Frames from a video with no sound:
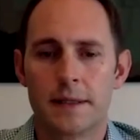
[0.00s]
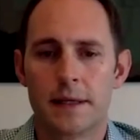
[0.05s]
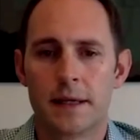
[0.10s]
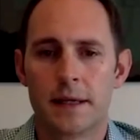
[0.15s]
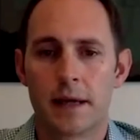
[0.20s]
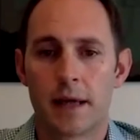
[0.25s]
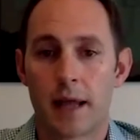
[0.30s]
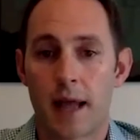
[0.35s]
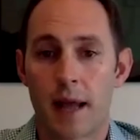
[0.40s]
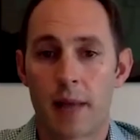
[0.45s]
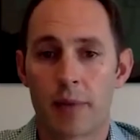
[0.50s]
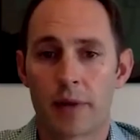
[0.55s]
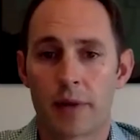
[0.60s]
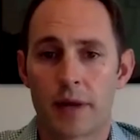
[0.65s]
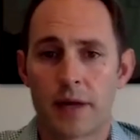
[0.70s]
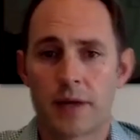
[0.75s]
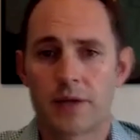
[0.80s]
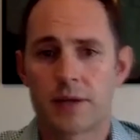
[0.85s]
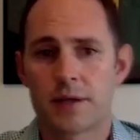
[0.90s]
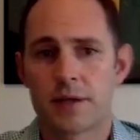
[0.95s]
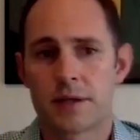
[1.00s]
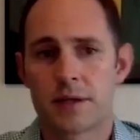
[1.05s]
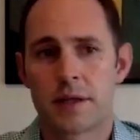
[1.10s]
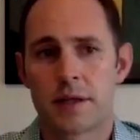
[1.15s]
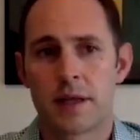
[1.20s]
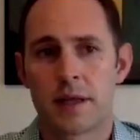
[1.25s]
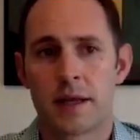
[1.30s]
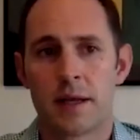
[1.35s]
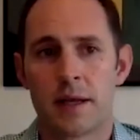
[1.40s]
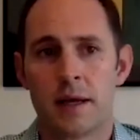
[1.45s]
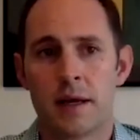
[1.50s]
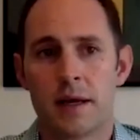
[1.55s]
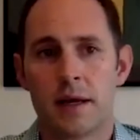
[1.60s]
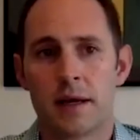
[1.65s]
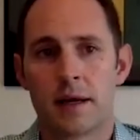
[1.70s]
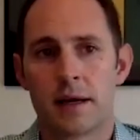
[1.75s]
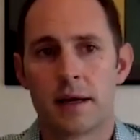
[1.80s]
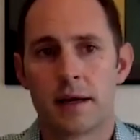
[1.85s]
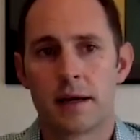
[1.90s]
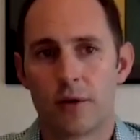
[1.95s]
in applications, and then
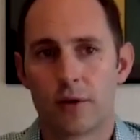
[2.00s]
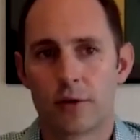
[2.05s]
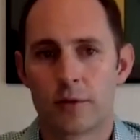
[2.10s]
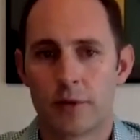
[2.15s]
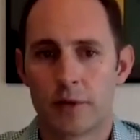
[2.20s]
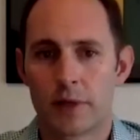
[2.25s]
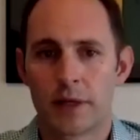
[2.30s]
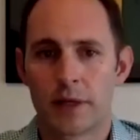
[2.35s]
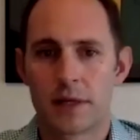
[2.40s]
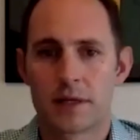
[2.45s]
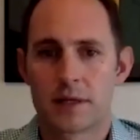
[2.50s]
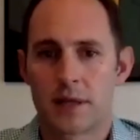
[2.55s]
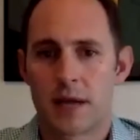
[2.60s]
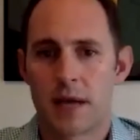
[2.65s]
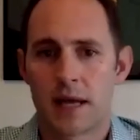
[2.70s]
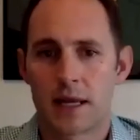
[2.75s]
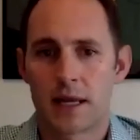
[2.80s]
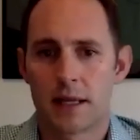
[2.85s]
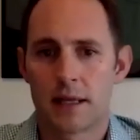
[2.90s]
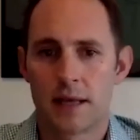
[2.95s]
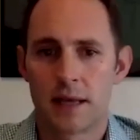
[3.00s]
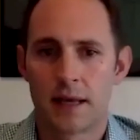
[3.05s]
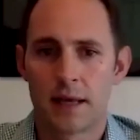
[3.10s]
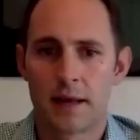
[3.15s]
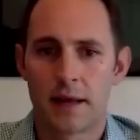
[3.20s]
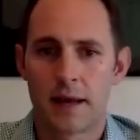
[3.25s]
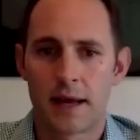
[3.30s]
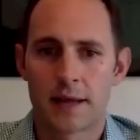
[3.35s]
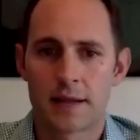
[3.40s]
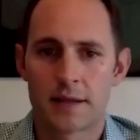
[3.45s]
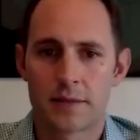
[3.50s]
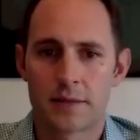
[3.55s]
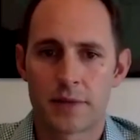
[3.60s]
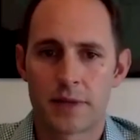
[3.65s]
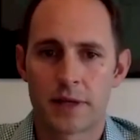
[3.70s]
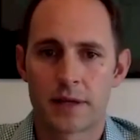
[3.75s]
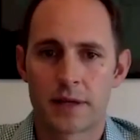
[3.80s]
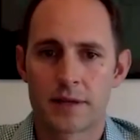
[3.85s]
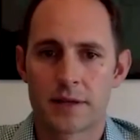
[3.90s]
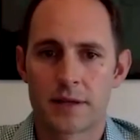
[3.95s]
ultimately decided that they had some
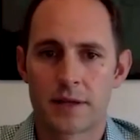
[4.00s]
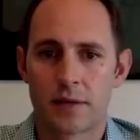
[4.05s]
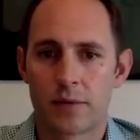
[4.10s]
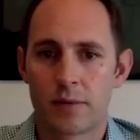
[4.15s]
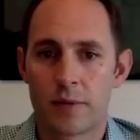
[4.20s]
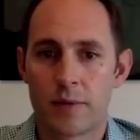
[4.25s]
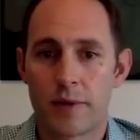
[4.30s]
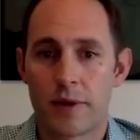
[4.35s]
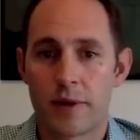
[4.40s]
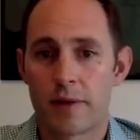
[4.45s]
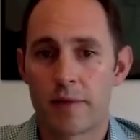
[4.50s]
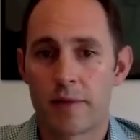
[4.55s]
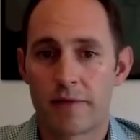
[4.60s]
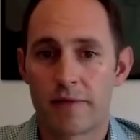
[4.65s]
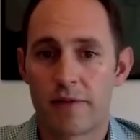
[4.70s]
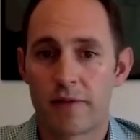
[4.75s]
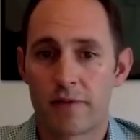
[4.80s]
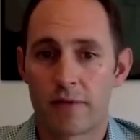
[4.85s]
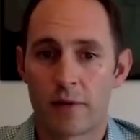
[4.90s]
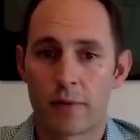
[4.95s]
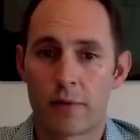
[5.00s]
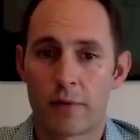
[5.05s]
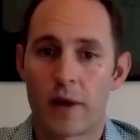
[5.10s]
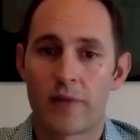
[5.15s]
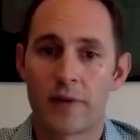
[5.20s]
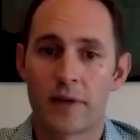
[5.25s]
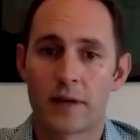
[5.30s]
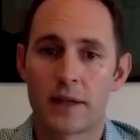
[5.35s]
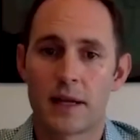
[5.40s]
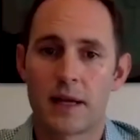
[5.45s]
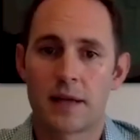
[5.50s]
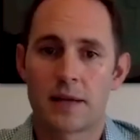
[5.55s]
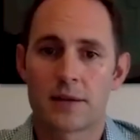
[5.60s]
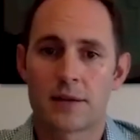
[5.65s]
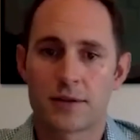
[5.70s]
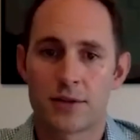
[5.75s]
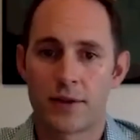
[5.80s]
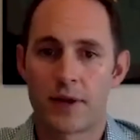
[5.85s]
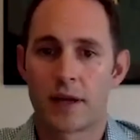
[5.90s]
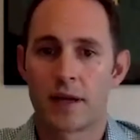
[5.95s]
things that would be better fit for a private cloud.
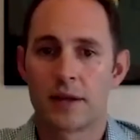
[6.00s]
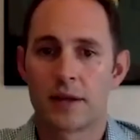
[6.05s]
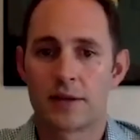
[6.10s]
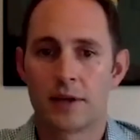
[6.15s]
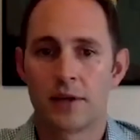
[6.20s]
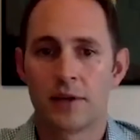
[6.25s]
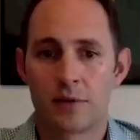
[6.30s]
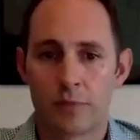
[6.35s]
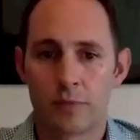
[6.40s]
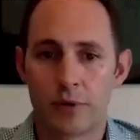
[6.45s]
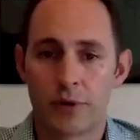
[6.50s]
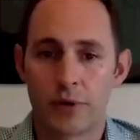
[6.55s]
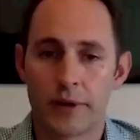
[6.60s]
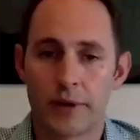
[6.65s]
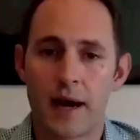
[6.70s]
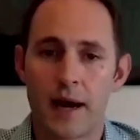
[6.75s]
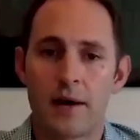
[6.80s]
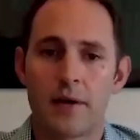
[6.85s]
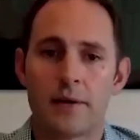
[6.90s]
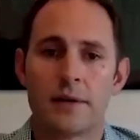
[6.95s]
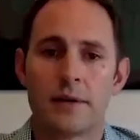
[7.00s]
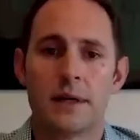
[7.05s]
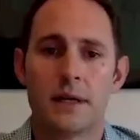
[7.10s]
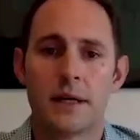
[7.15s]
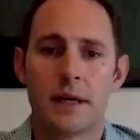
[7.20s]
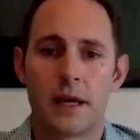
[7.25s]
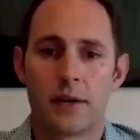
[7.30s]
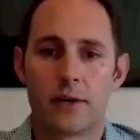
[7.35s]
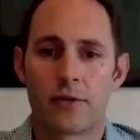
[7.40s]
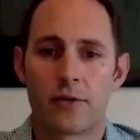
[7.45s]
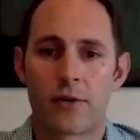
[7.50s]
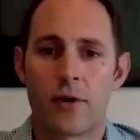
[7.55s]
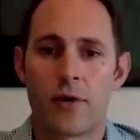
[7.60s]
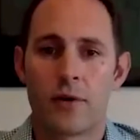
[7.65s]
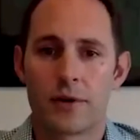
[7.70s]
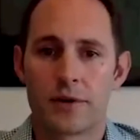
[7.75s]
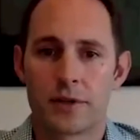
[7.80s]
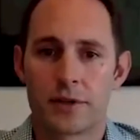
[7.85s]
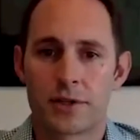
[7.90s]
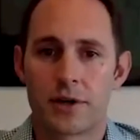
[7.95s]
So they continued to build out and
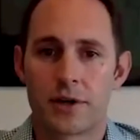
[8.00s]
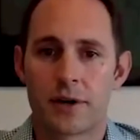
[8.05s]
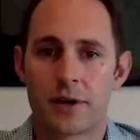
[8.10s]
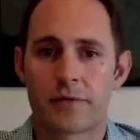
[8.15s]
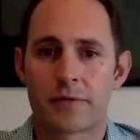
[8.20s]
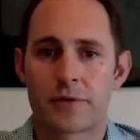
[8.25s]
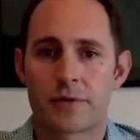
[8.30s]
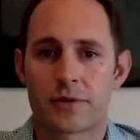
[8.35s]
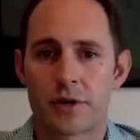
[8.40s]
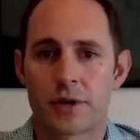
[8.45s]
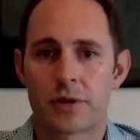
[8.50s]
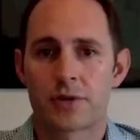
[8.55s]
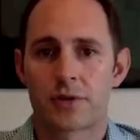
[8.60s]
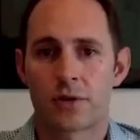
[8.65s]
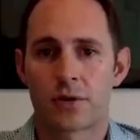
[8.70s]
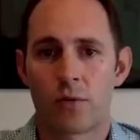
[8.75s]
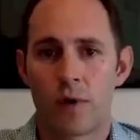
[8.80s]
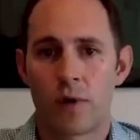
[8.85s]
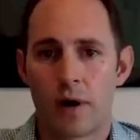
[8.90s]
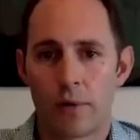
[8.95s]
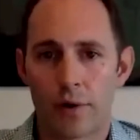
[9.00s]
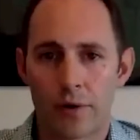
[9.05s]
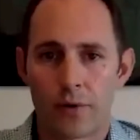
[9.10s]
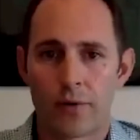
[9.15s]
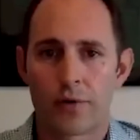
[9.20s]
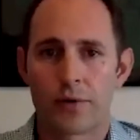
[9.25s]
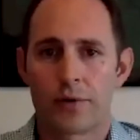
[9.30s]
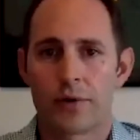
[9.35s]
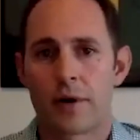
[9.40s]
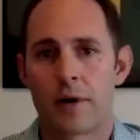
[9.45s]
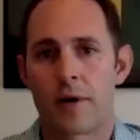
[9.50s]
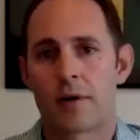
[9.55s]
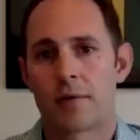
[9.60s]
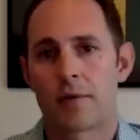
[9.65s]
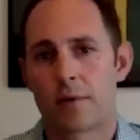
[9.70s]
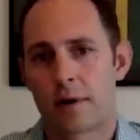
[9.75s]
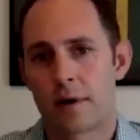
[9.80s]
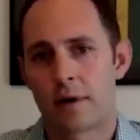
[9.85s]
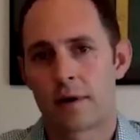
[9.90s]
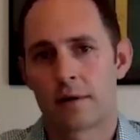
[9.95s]
grow in the shared infrastructure while we ordered the
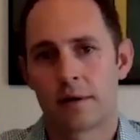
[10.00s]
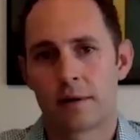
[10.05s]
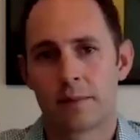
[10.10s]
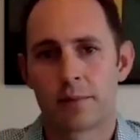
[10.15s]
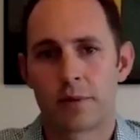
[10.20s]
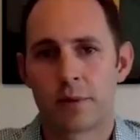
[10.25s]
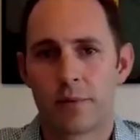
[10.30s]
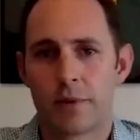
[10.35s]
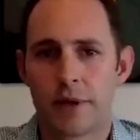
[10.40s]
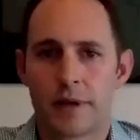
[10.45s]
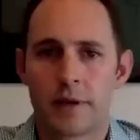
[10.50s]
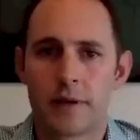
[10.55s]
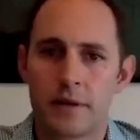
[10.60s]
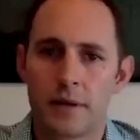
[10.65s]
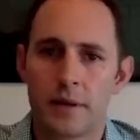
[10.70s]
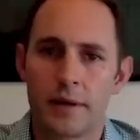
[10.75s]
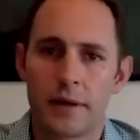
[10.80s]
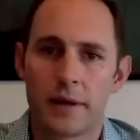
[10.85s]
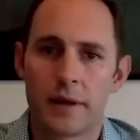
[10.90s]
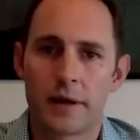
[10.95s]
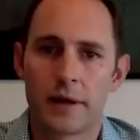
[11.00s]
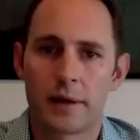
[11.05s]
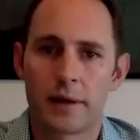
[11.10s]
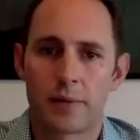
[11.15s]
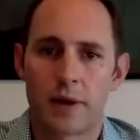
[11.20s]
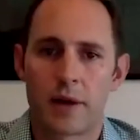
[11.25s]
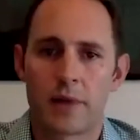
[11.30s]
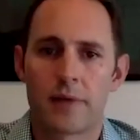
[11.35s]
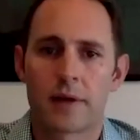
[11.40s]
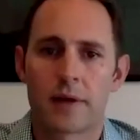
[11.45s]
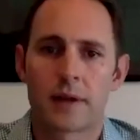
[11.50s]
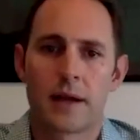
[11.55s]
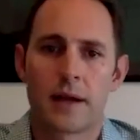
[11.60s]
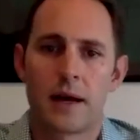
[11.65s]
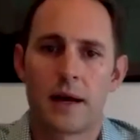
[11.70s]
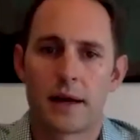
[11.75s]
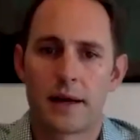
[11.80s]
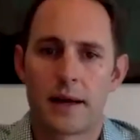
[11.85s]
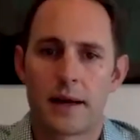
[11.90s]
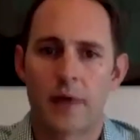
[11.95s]
hardware, implemented the private
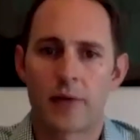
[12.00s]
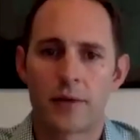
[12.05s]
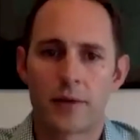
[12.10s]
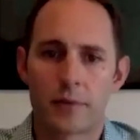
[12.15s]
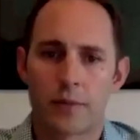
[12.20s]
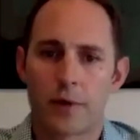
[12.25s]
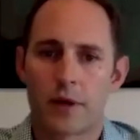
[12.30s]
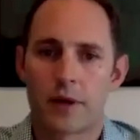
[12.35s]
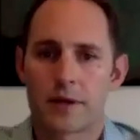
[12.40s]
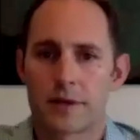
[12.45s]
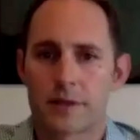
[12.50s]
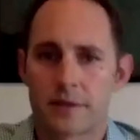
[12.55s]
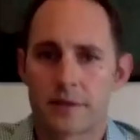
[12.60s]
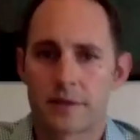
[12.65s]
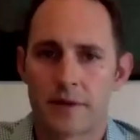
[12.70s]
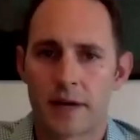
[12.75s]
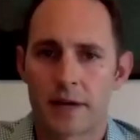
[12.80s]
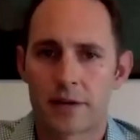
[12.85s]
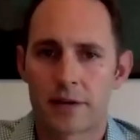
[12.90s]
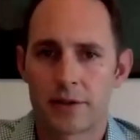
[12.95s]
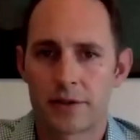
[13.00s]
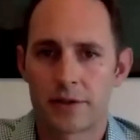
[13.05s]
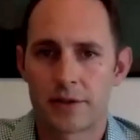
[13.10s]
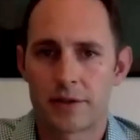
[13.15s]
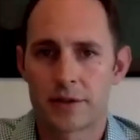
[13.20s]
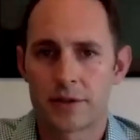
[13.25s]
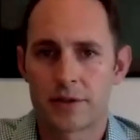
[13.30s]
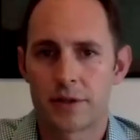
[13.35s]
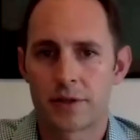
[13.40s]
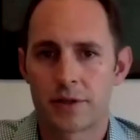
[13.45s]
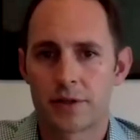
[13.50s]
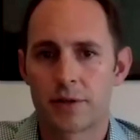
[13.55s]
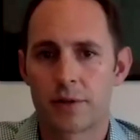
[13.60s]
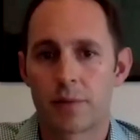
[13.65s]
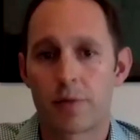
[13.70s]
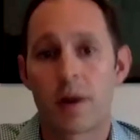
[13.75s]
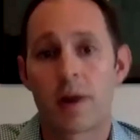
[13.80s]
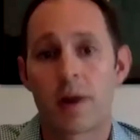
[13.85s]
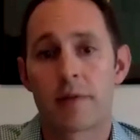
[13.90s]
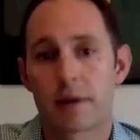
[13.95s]
cloud, and now we're in the process of actually transitioning to the
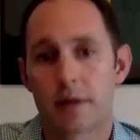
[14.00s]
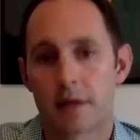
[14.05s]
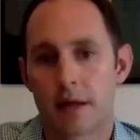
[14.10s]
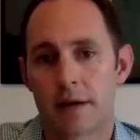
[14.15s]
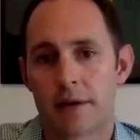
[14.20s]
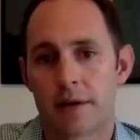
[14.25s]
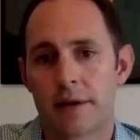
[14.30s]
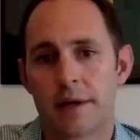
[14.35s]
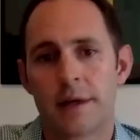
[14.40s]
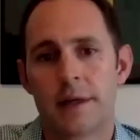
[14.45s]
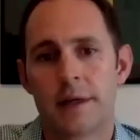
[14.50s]
private cloud.